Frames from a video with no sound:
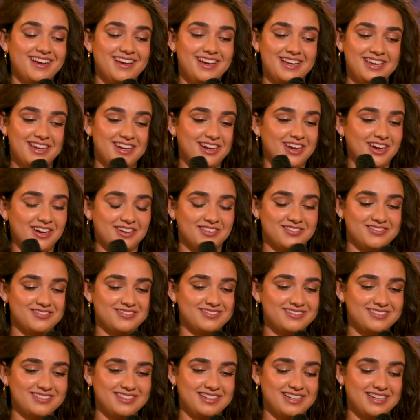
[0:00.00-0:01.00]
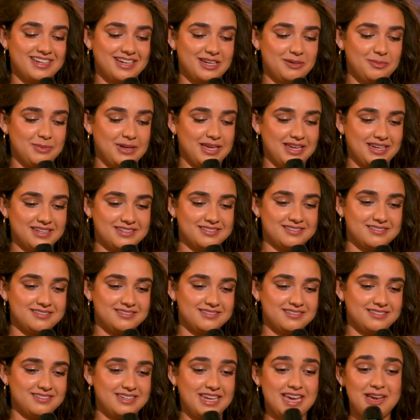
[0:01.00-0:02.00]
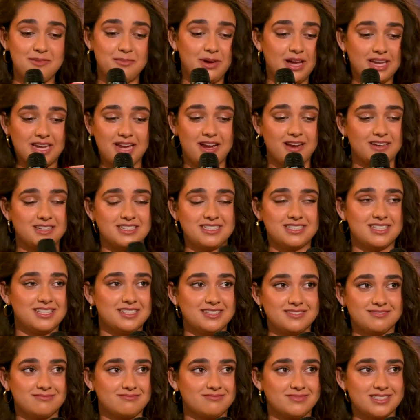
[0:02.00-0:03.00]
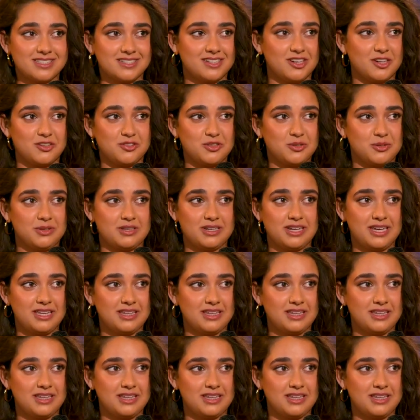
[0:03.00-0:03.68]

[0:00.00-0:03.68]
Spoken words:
you know, I mean, yeah, my character didn't go through with it